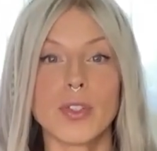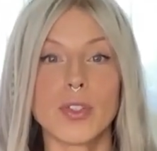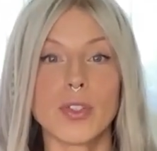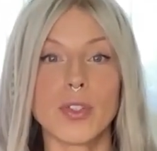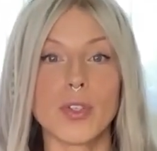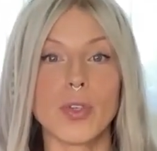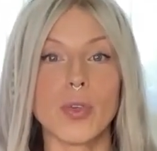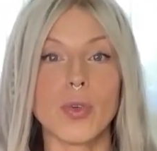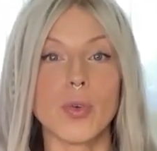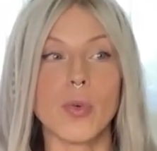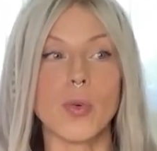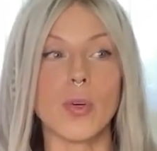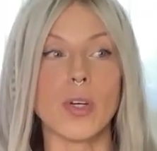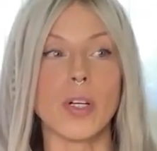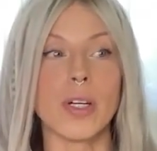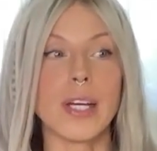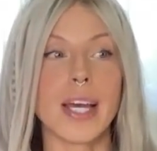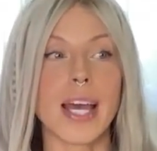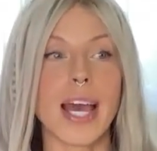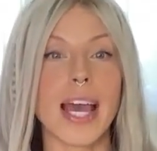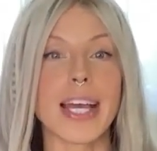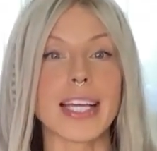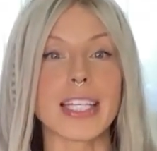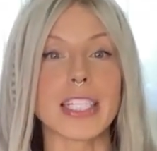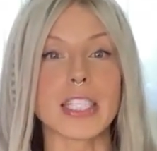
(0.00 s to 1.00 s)
to
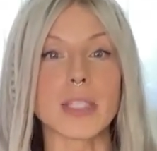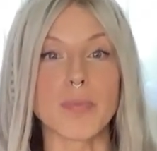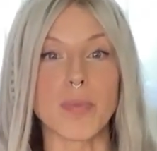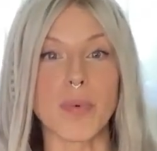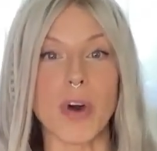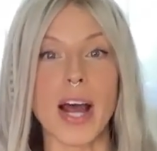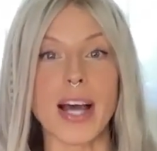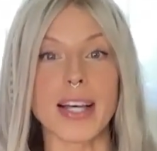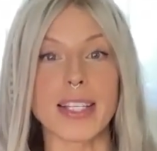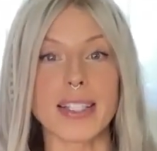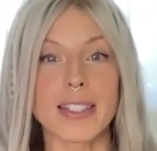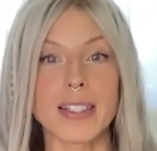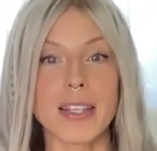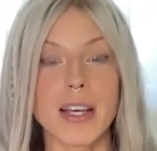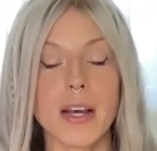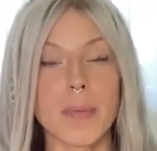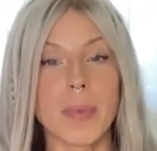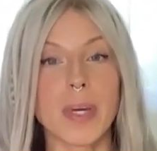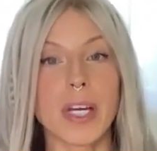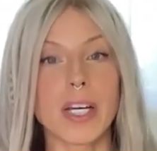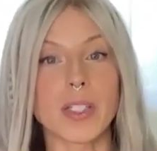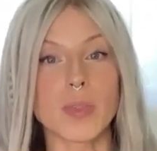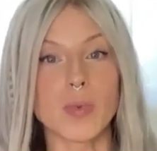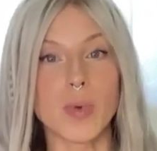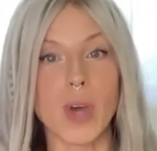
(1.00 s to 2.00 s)
express,
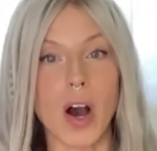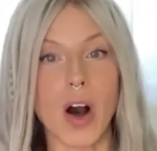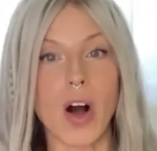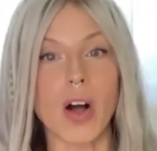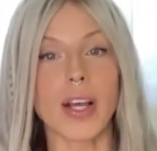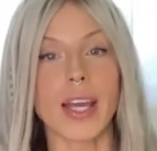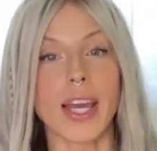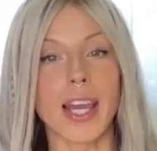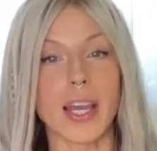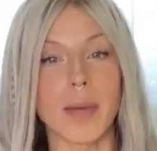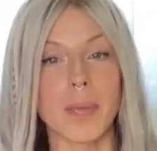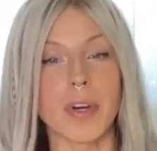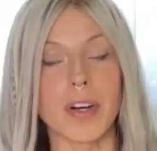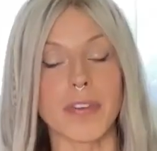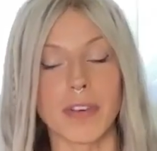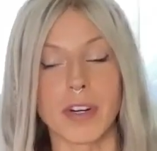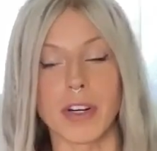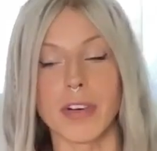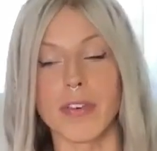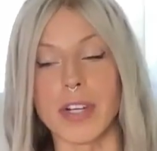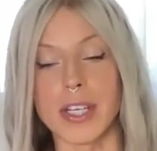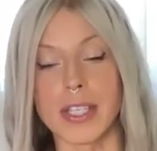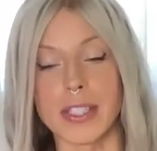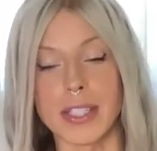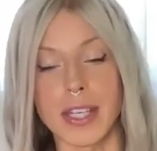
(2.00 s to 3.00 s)
because we all came here
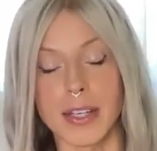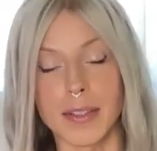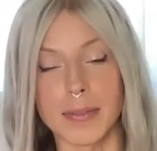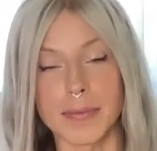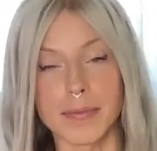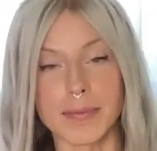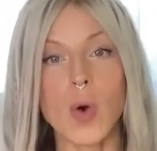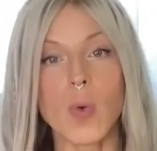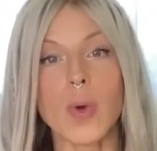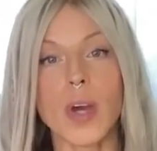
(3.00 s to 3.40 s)
for a reason.